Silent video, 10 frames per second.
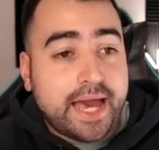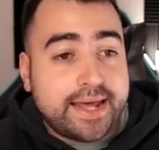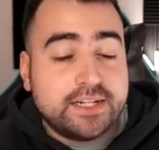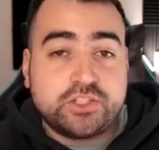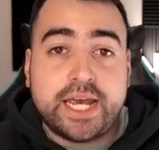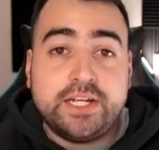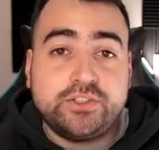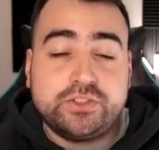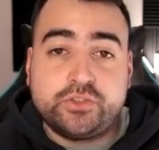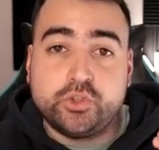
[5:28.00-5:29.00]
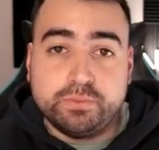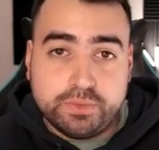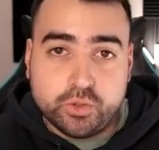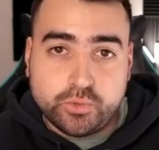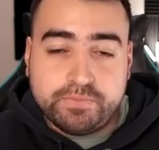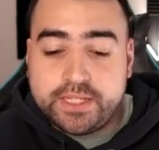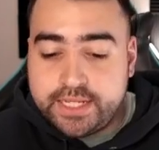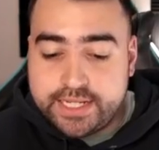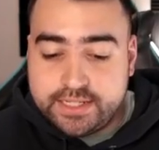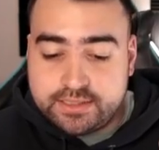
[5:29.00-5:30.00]
and it changes to blue.
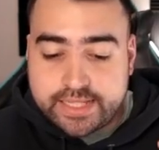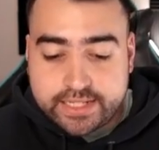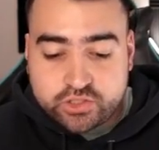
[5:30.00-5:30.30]
It is that